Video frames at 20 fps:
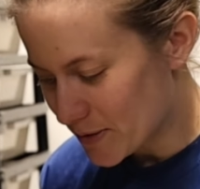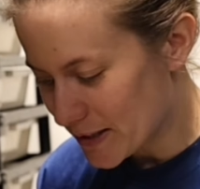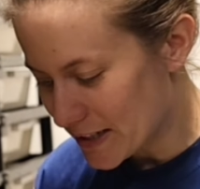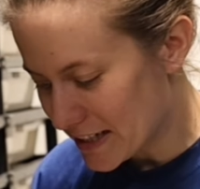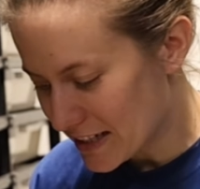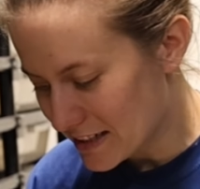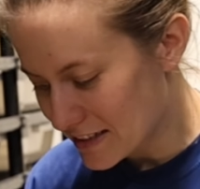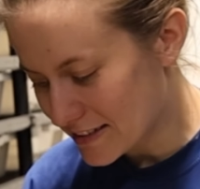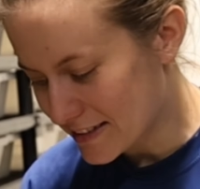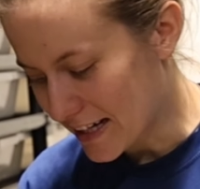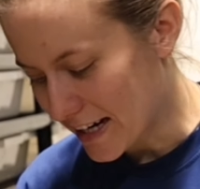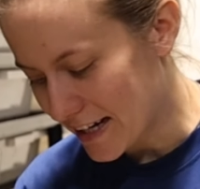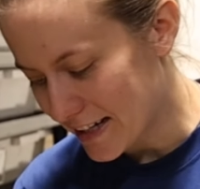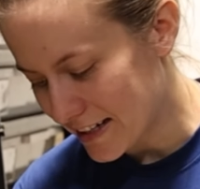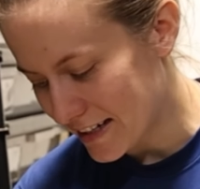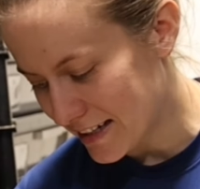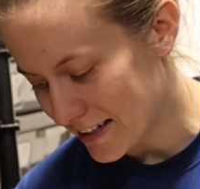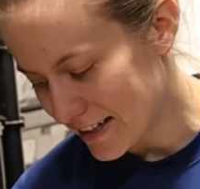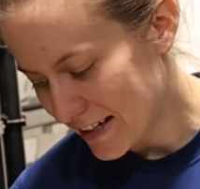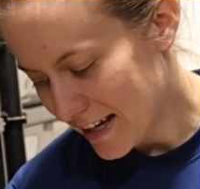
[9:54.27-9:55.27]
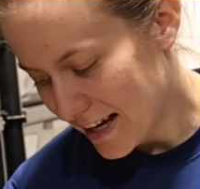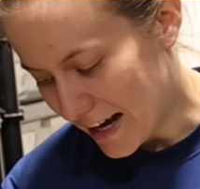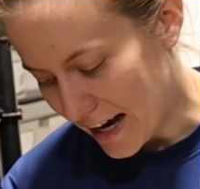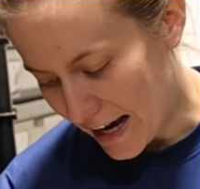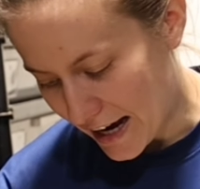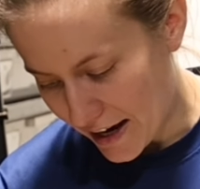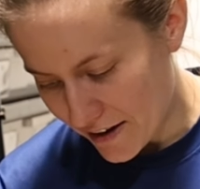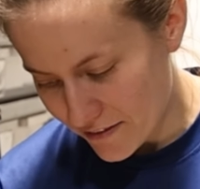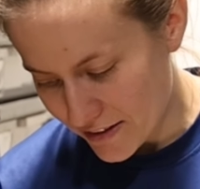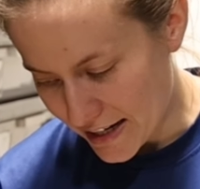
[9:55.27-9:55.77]
pretty exciting.
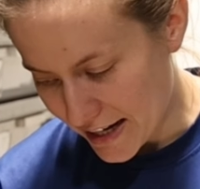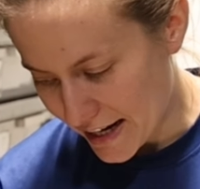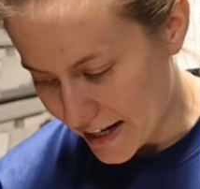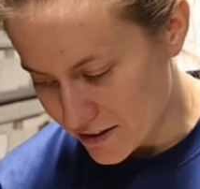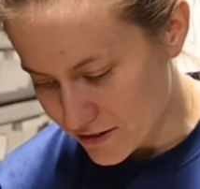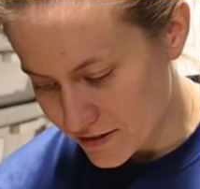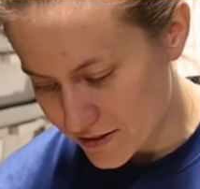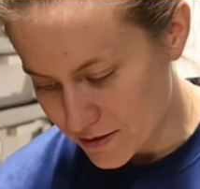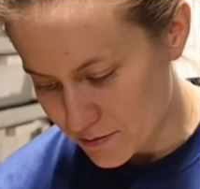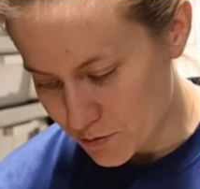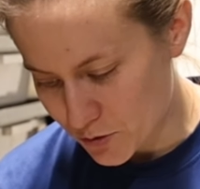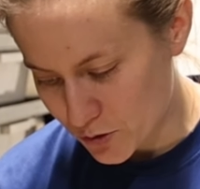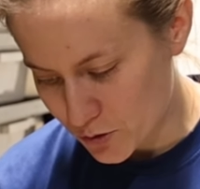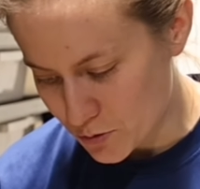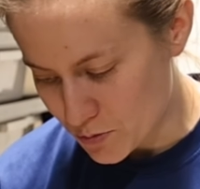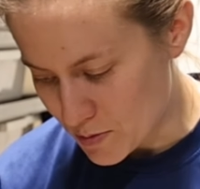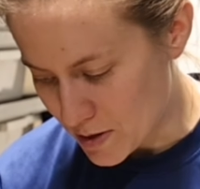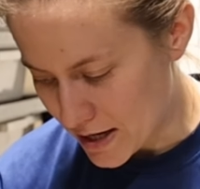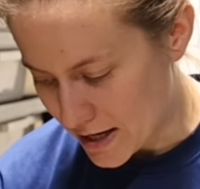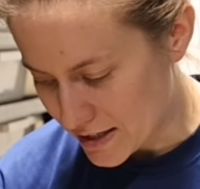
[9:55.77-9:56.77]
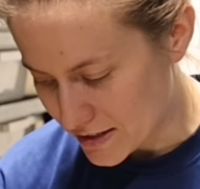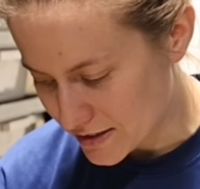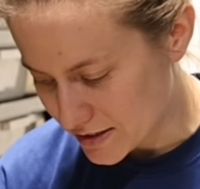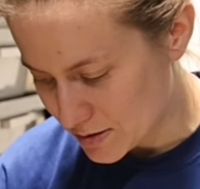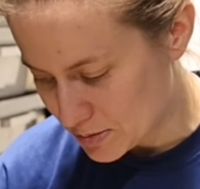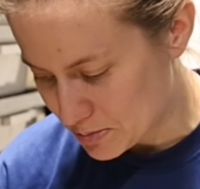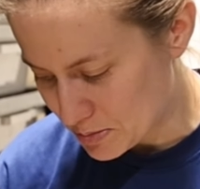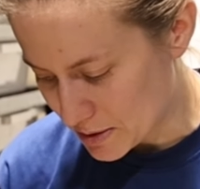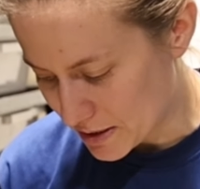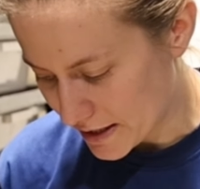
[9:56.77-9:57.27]
I haven't handled them too
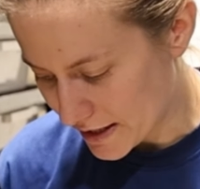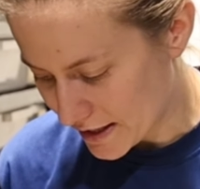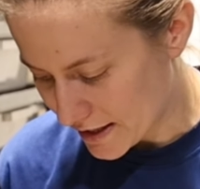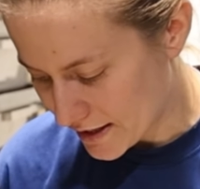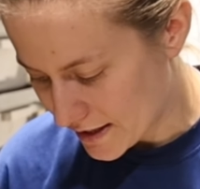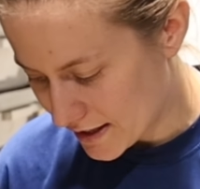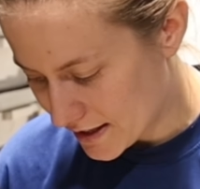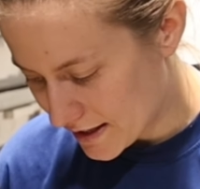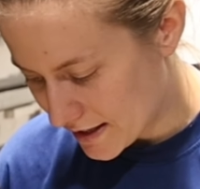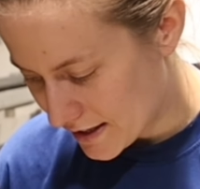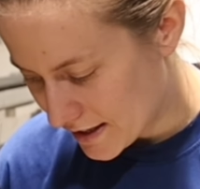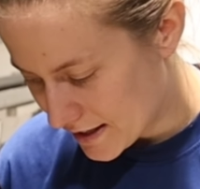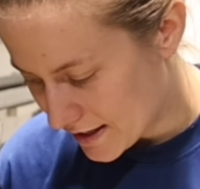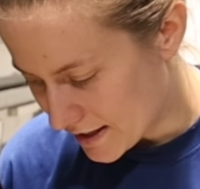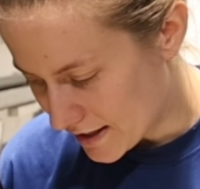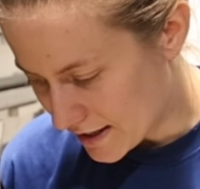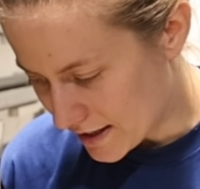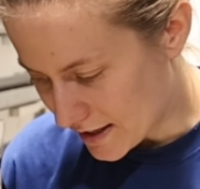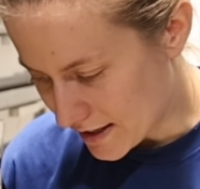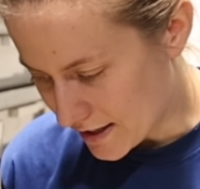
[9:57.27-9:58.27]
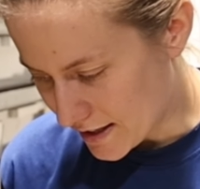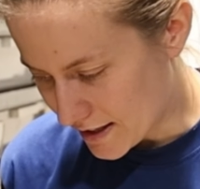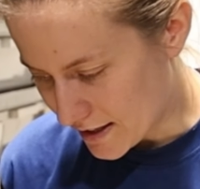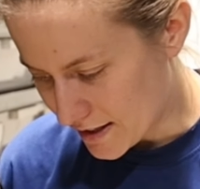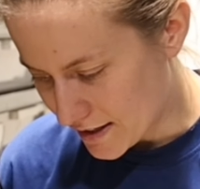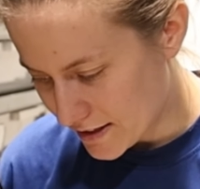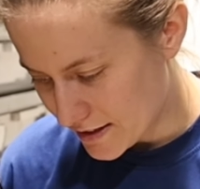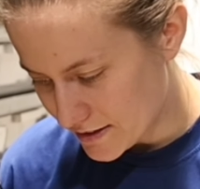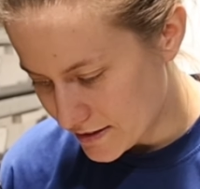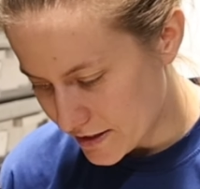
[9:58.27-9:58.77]
much, but
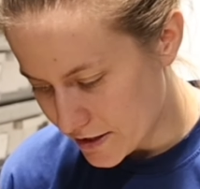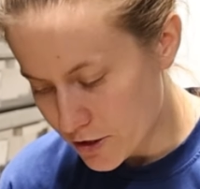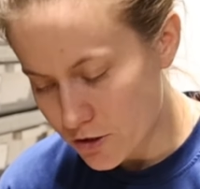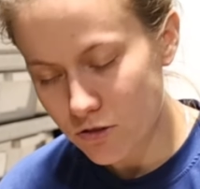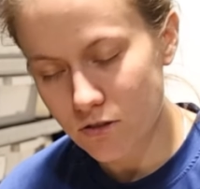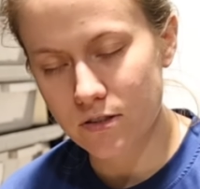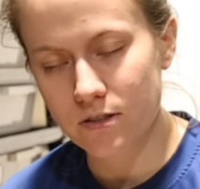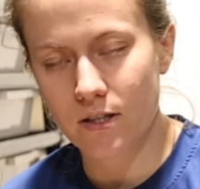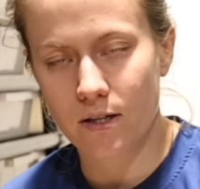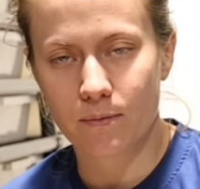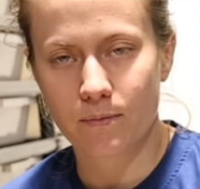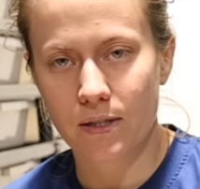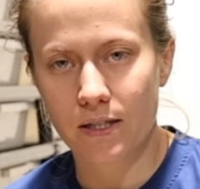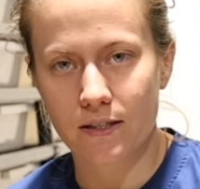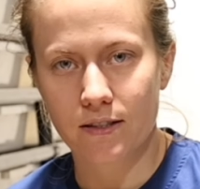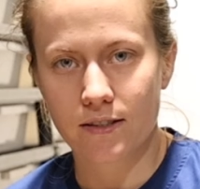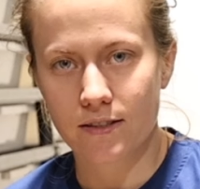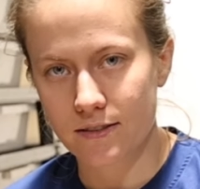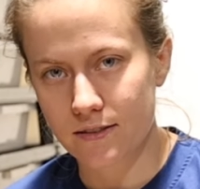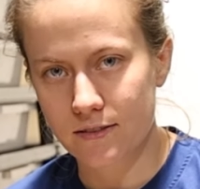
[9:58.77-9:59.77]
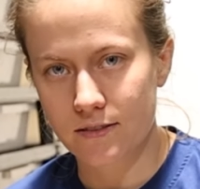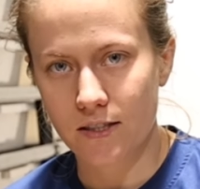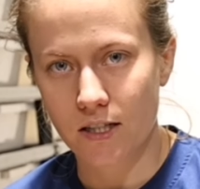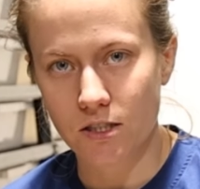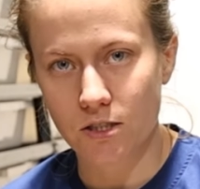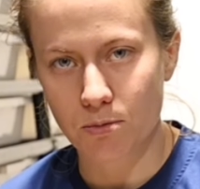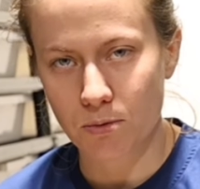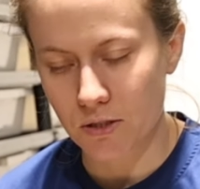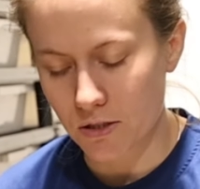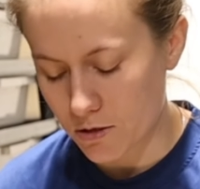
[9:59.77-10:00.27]
they usually let me at least
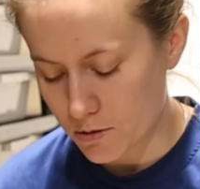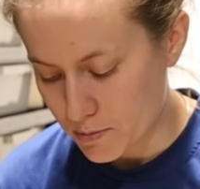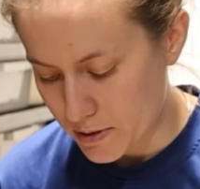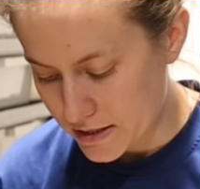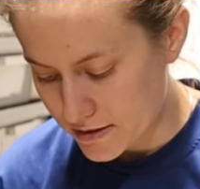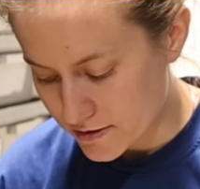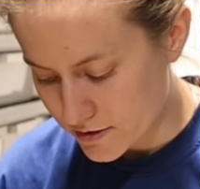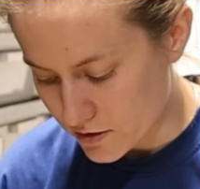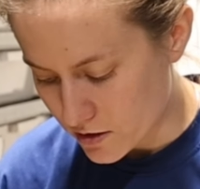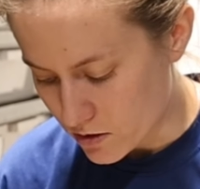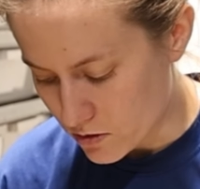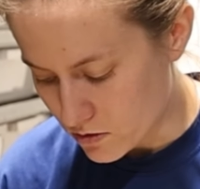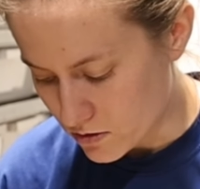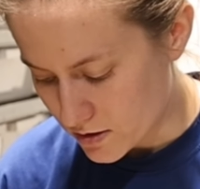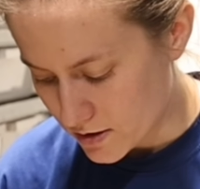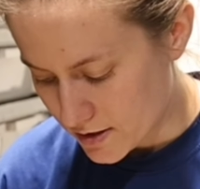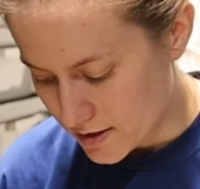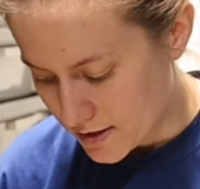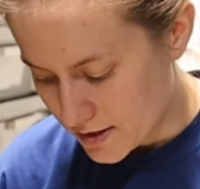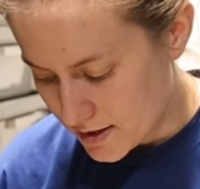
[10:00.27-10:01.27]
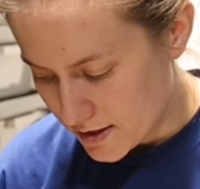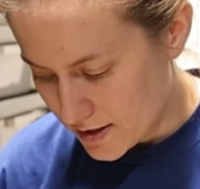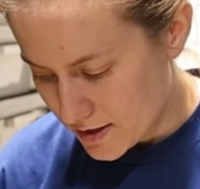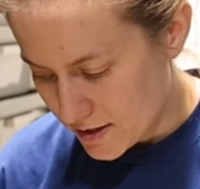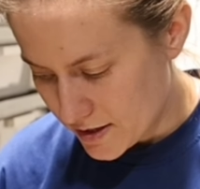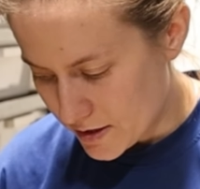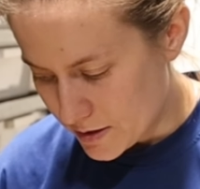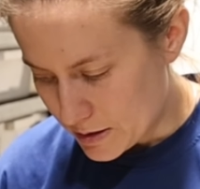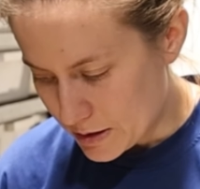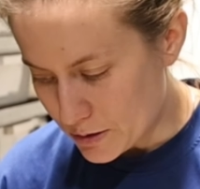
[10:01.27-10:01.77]
touch them a little bit. So
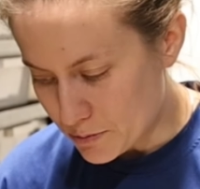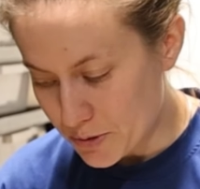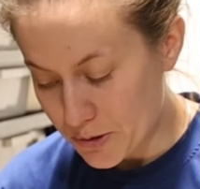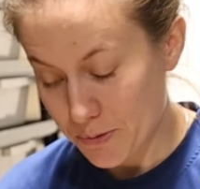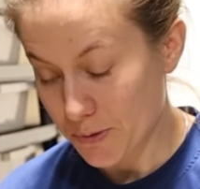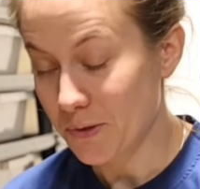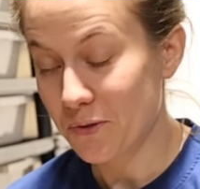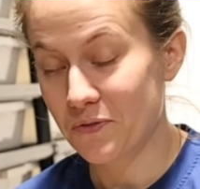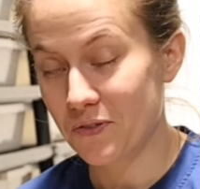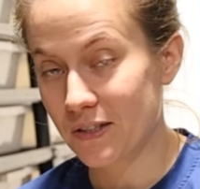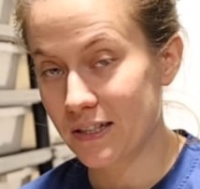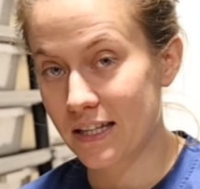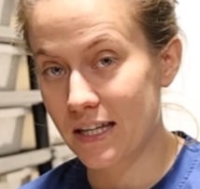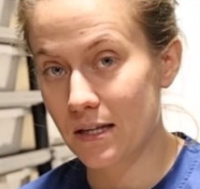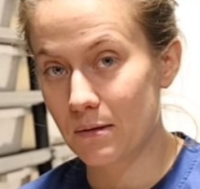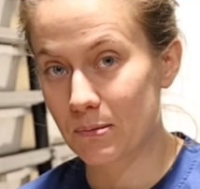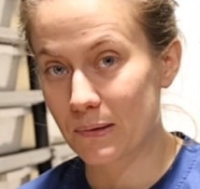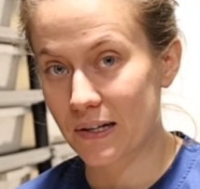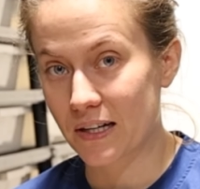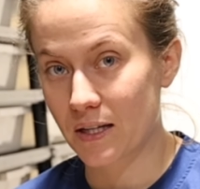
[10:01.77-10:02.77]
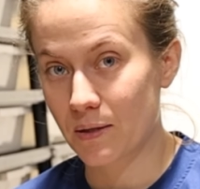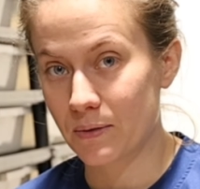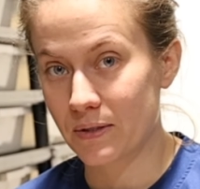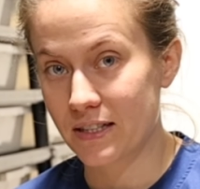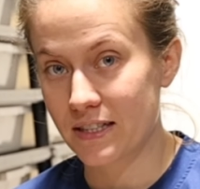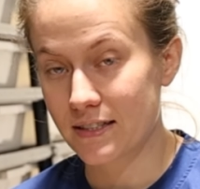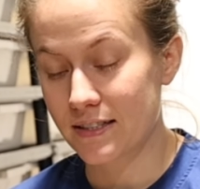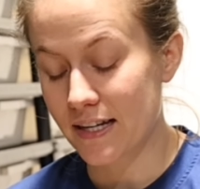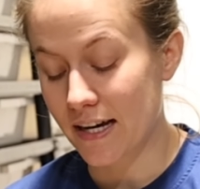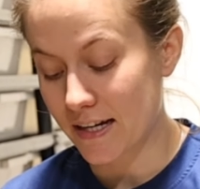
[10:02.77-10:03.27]
it'll be really fun to keep working with
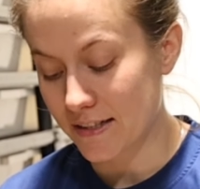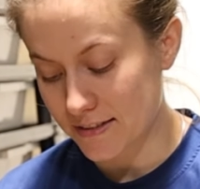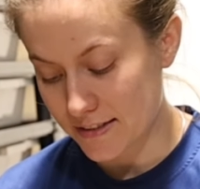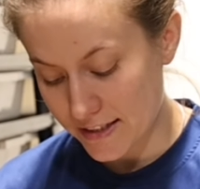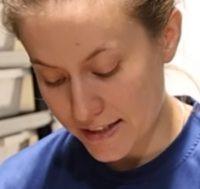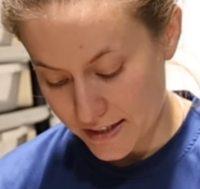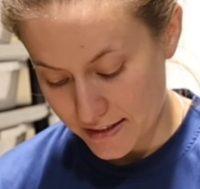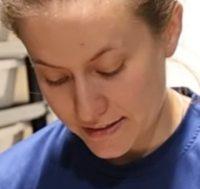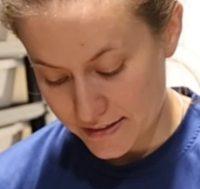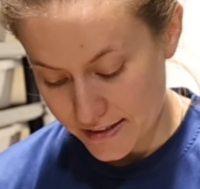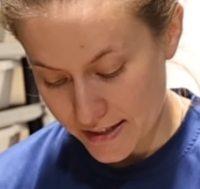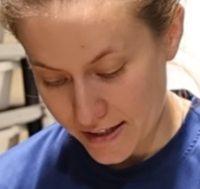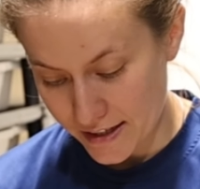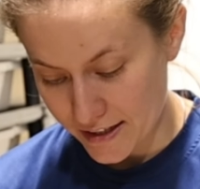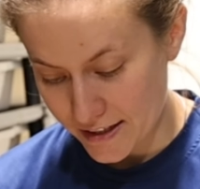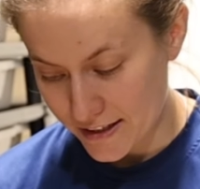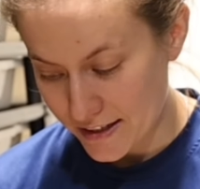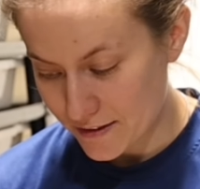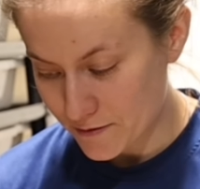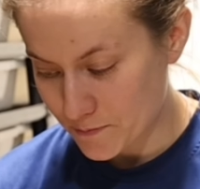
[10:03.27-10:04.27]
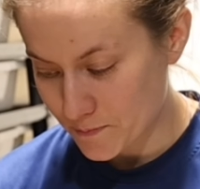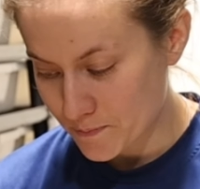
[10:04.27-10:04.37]
these guys. Like I said,